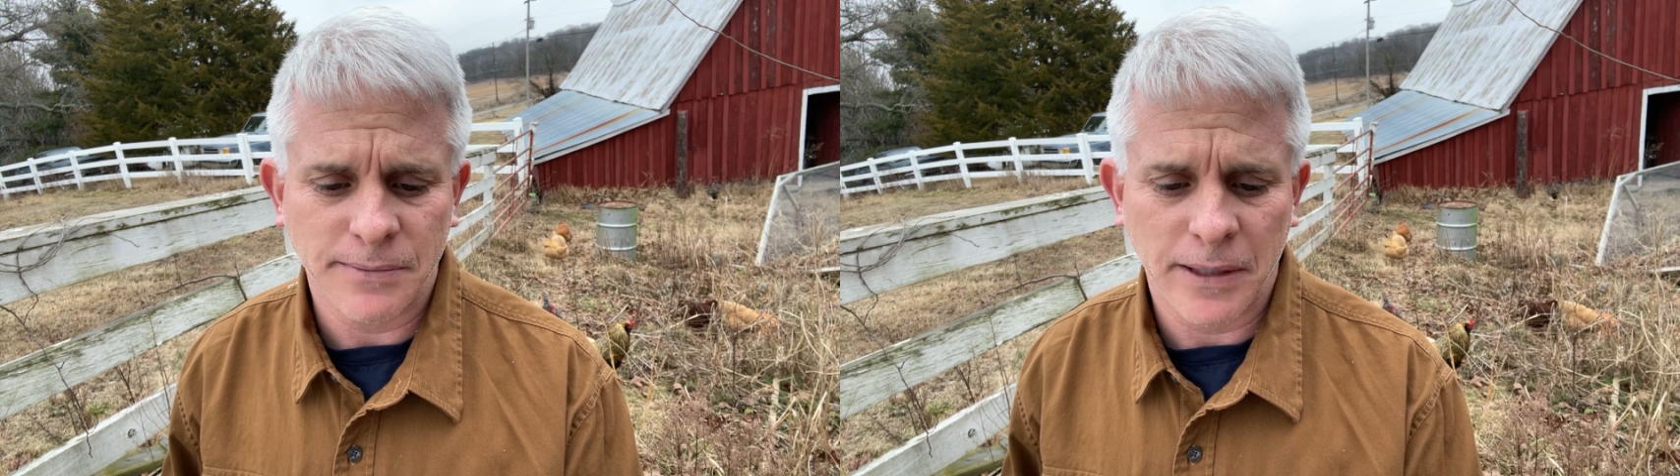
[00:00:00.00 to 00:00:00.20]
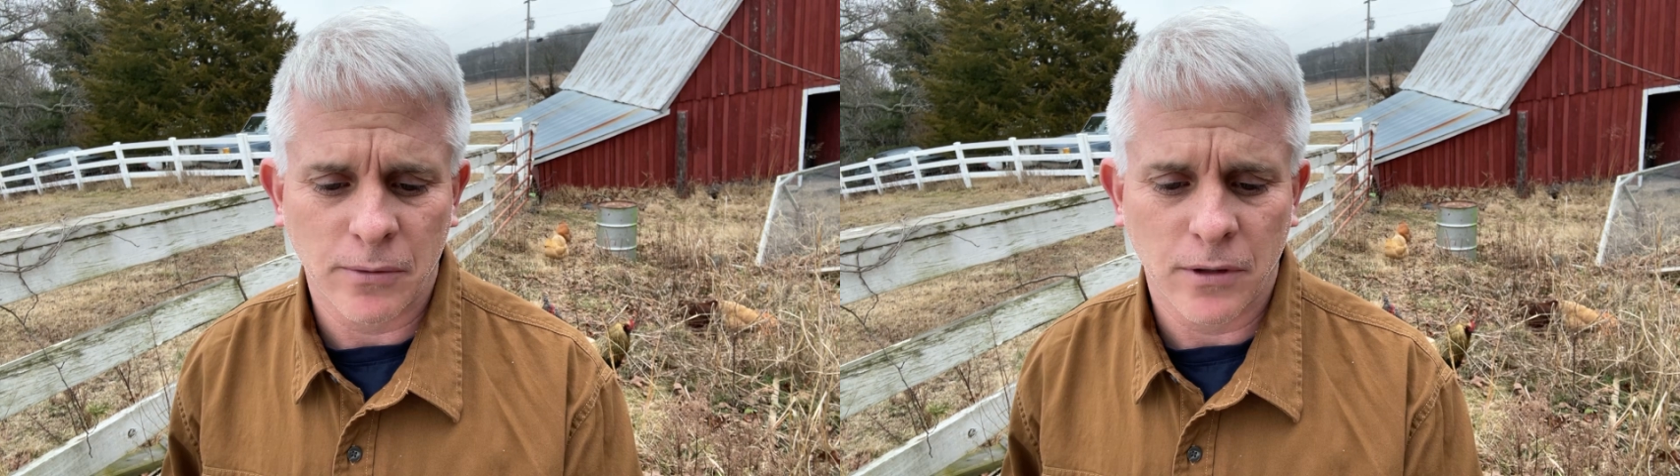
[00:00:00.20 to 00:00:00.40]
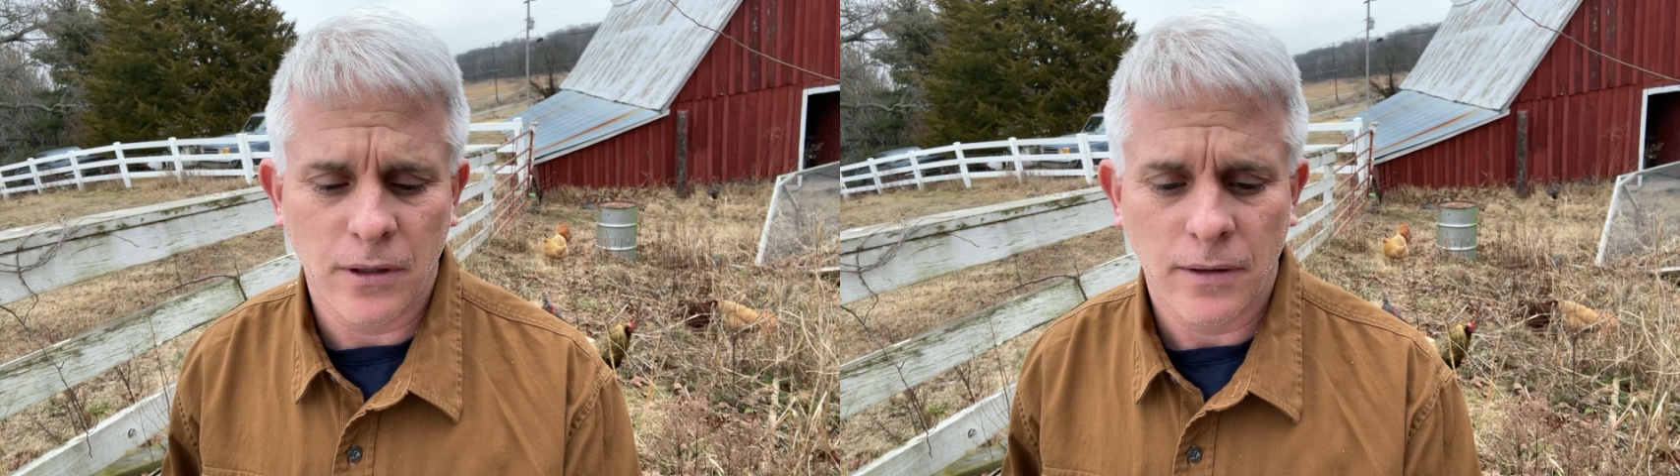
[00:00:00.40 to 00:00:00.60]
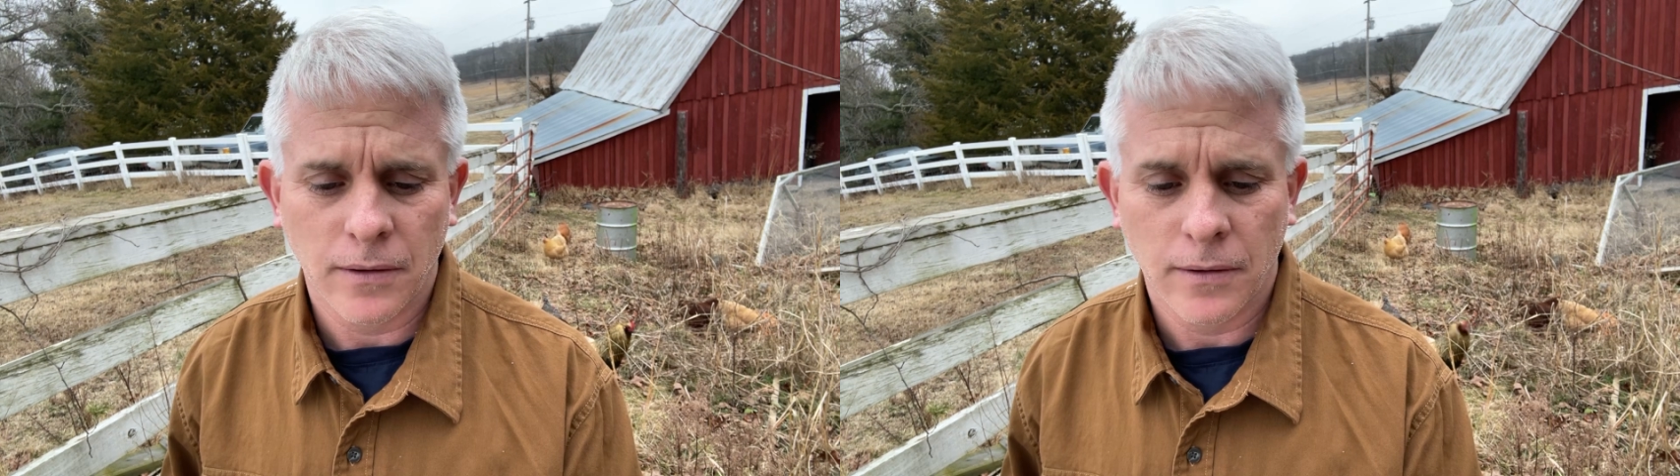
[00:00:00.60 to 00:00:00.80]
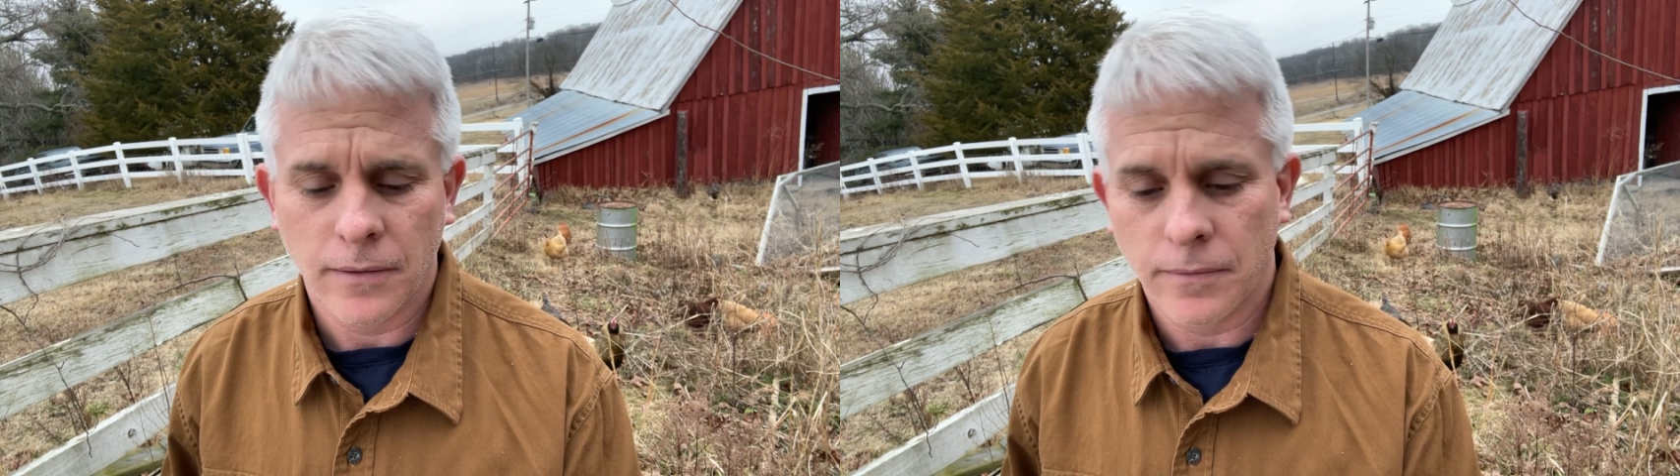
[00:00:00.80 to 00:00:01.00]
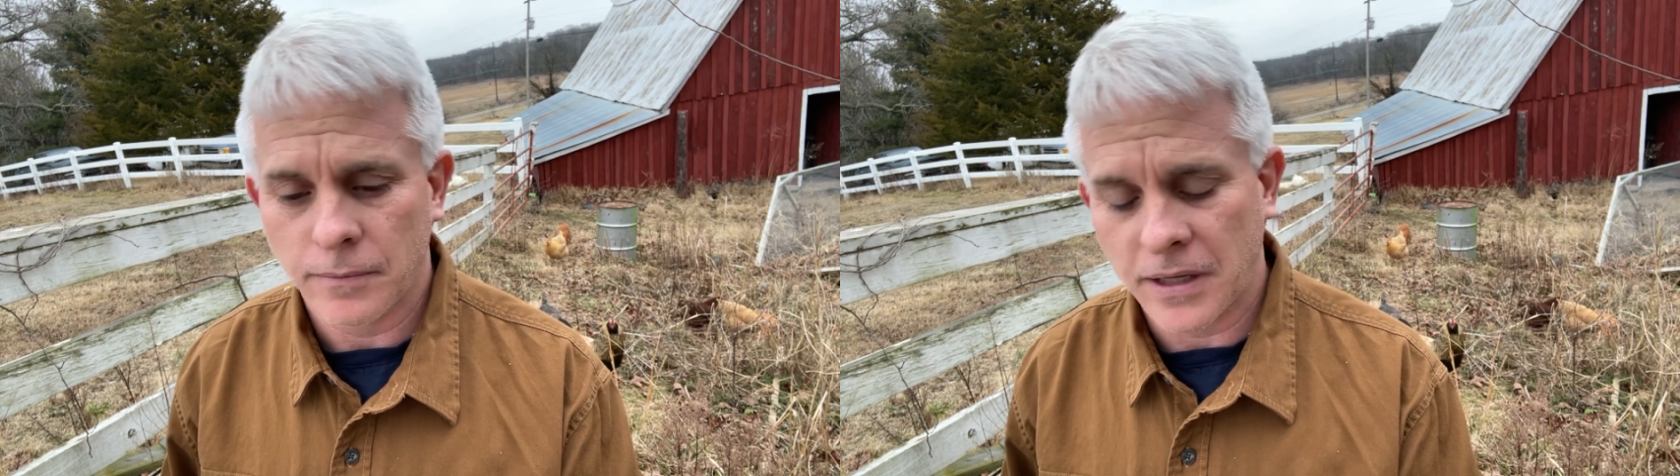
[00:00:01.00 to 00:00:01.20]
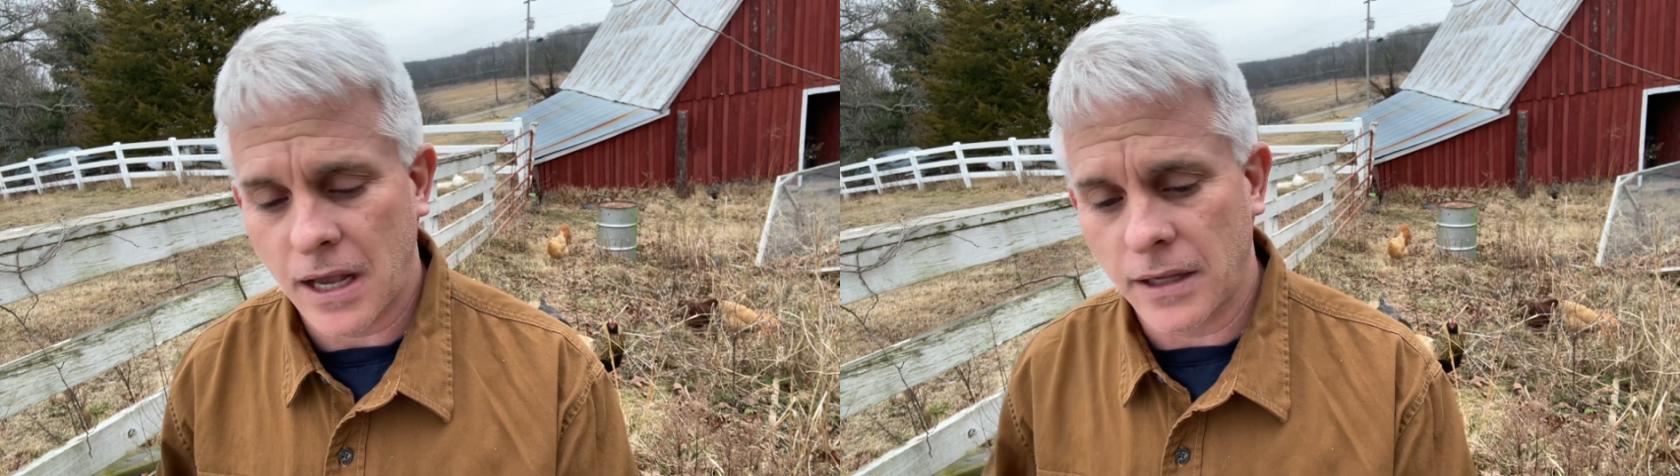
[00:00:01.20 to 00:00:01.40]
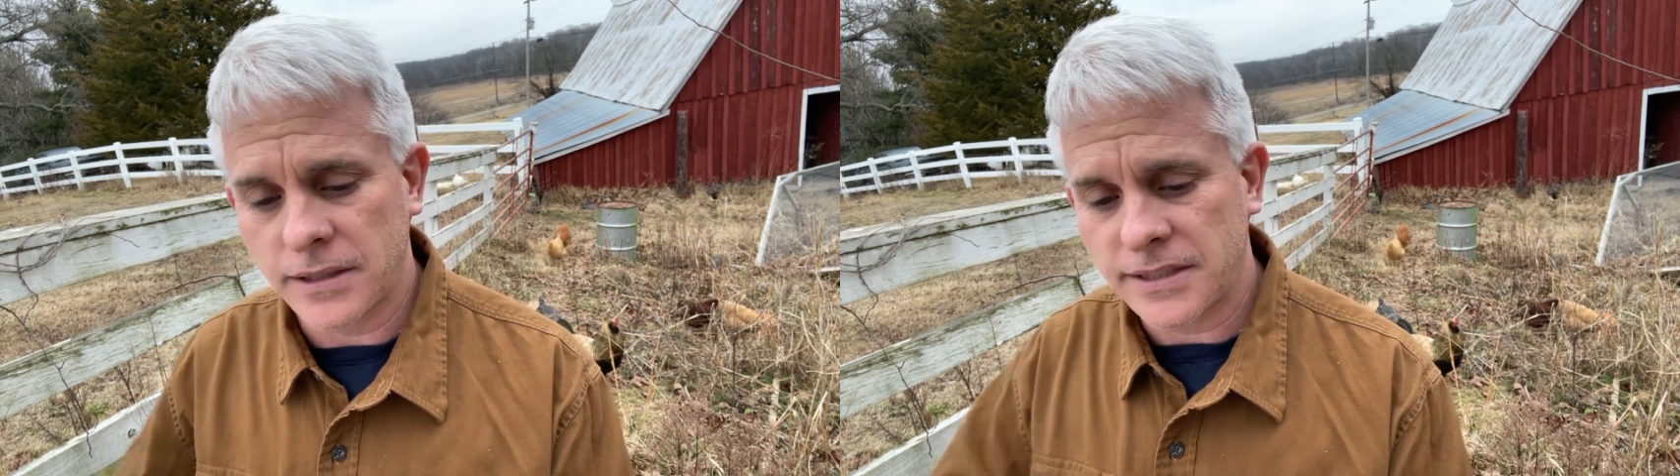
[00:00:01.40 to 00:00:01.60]
people
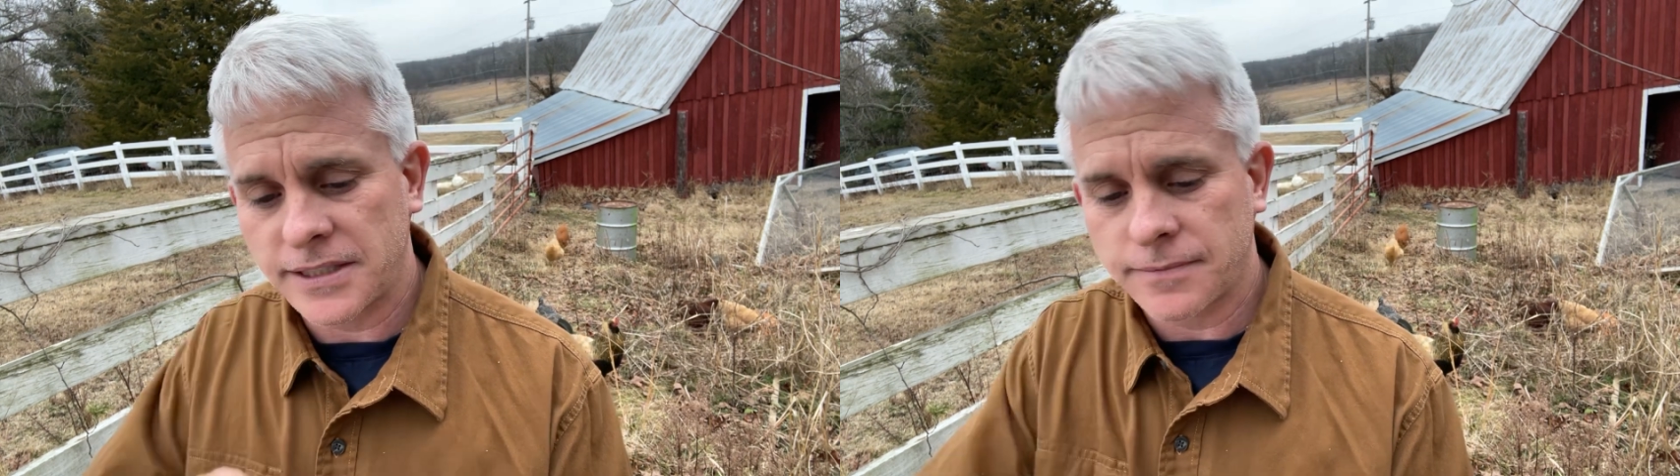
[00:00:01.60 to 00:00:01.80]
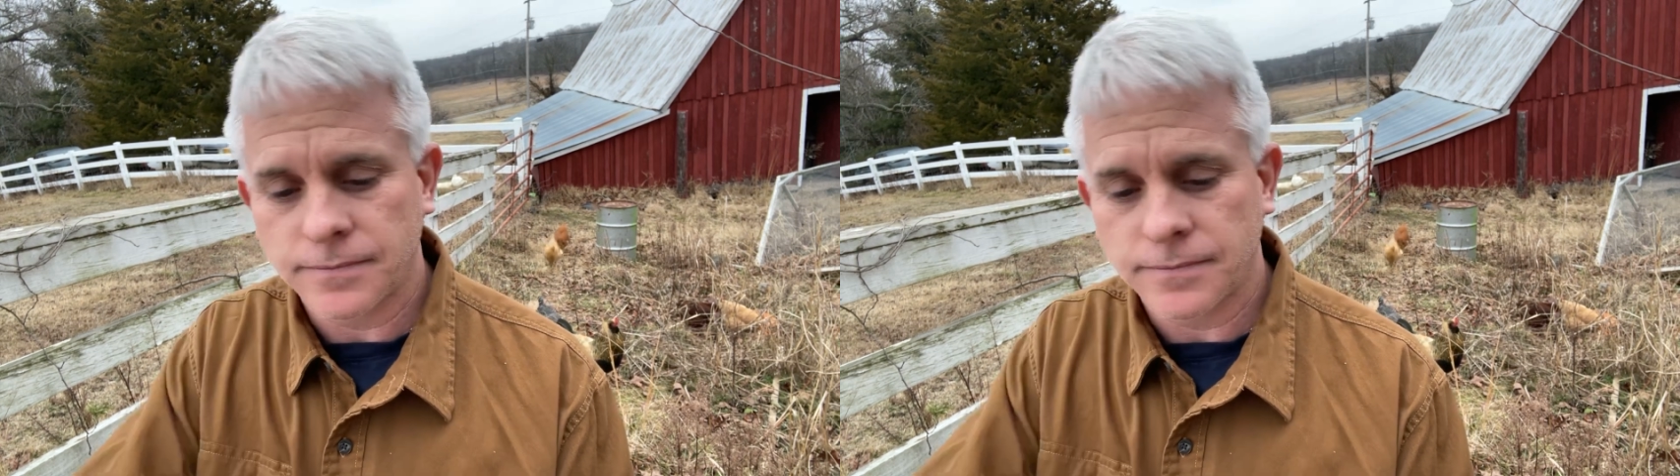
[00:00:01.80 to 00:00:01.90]
because